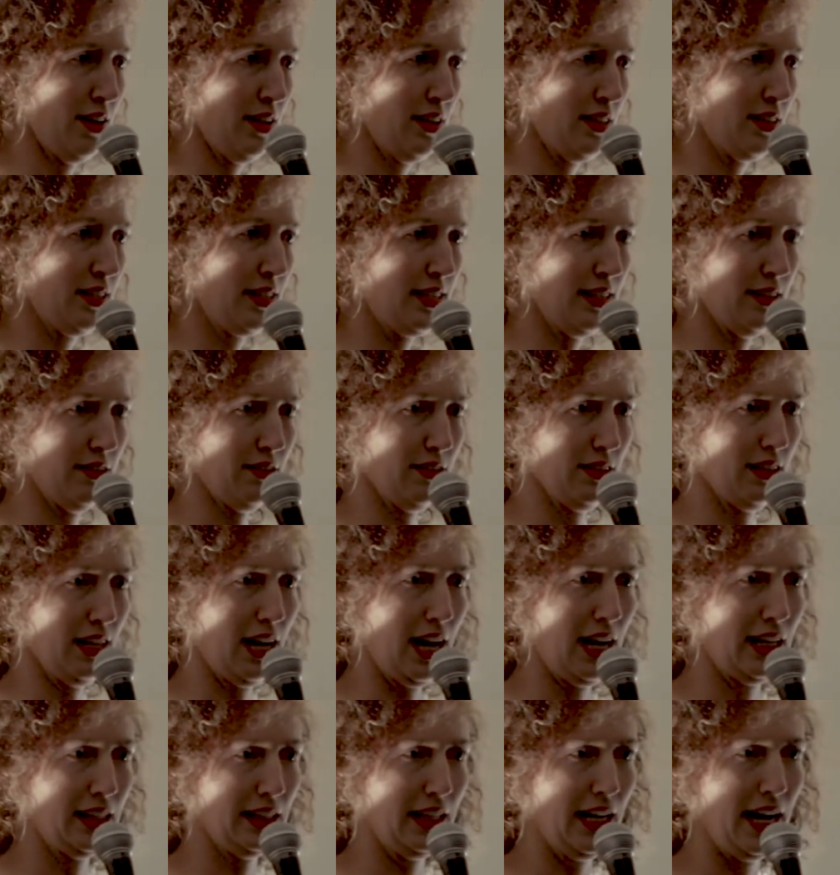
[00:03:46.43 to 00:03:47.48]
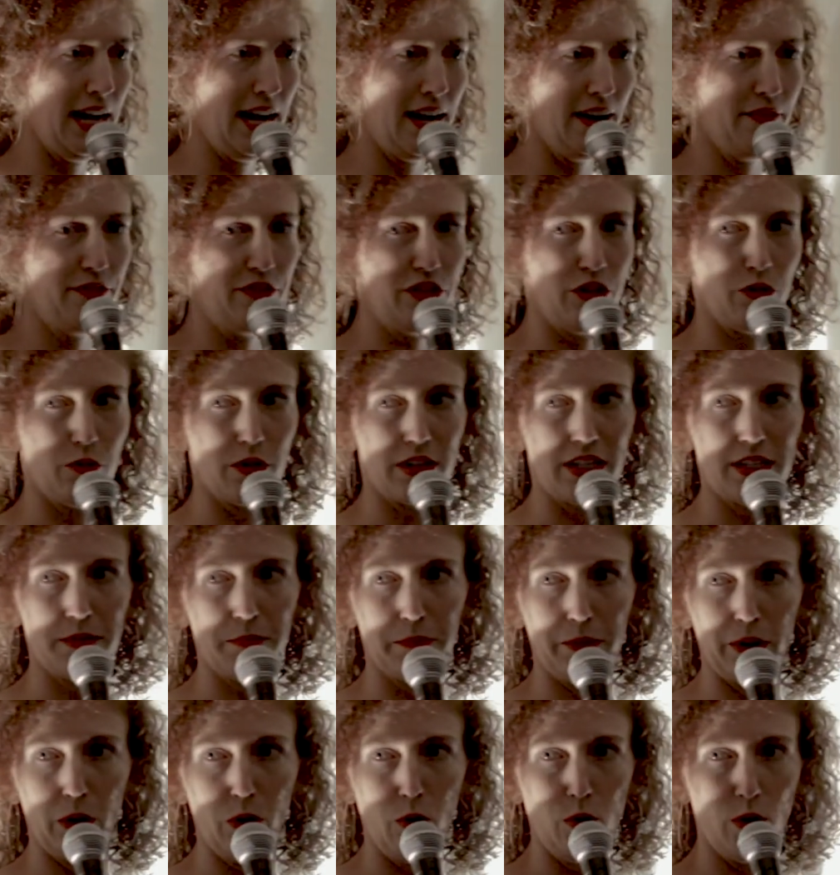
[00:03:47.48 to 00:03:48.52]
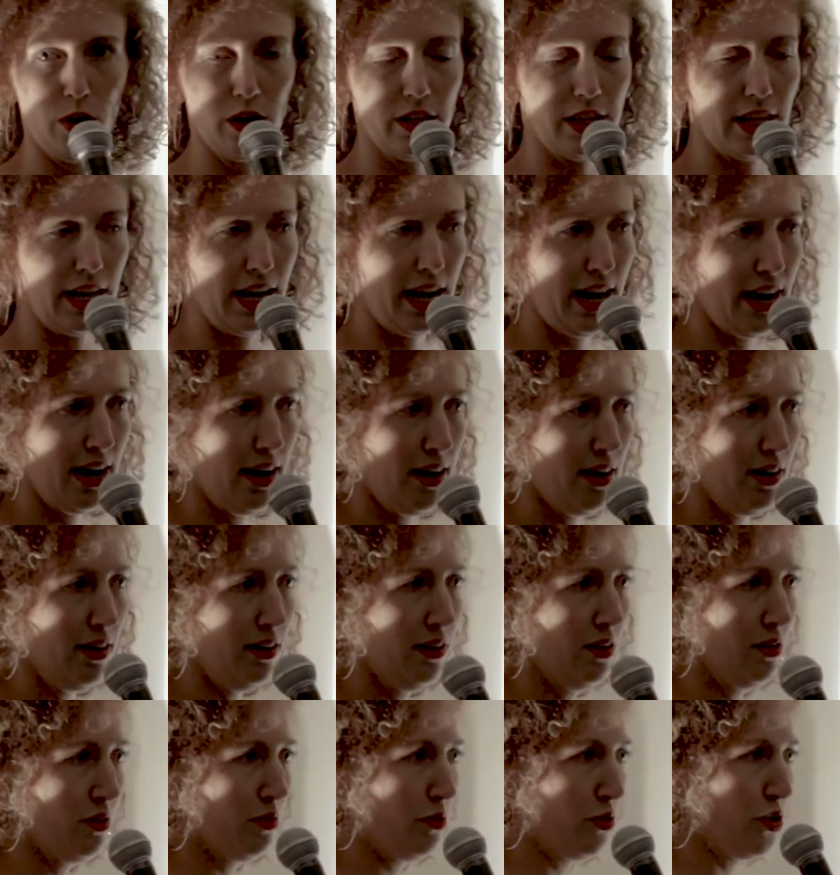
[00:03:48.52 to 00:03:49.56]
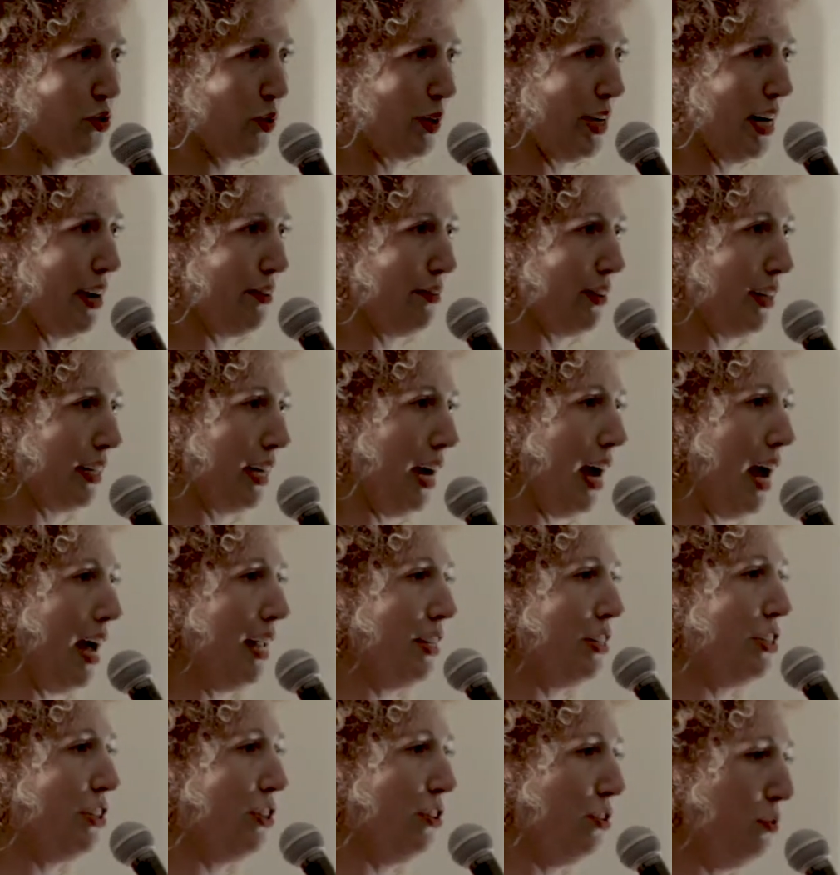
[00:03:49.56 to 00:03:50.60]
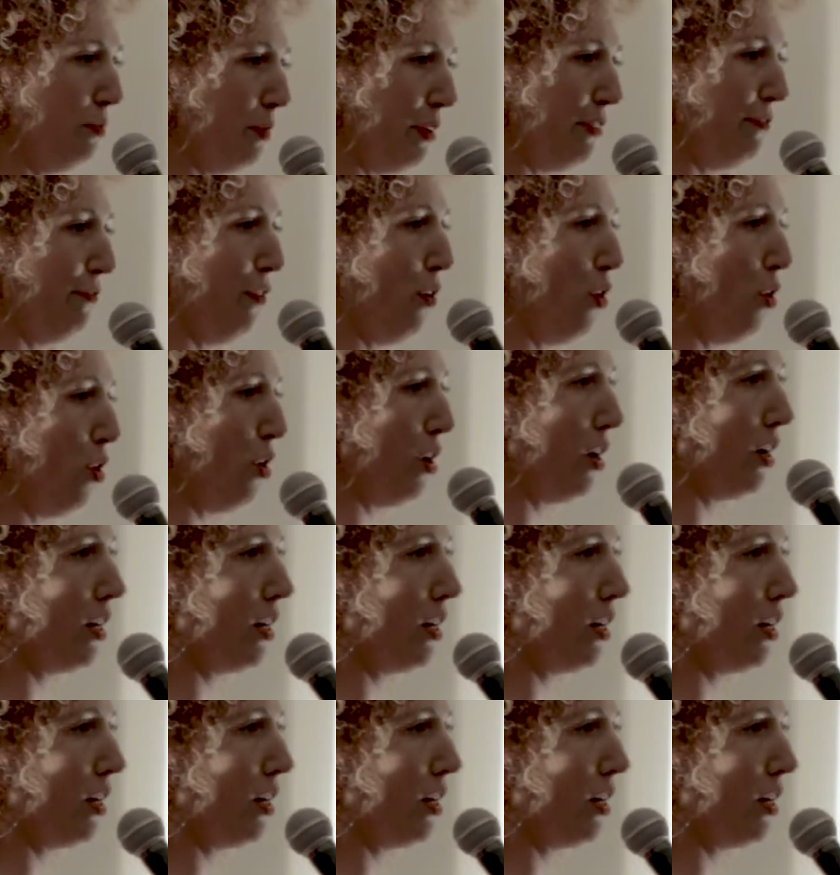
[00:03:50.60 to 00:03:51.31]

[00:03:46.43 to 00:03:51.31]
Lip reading: Still a lot left to explore there, which we never got to before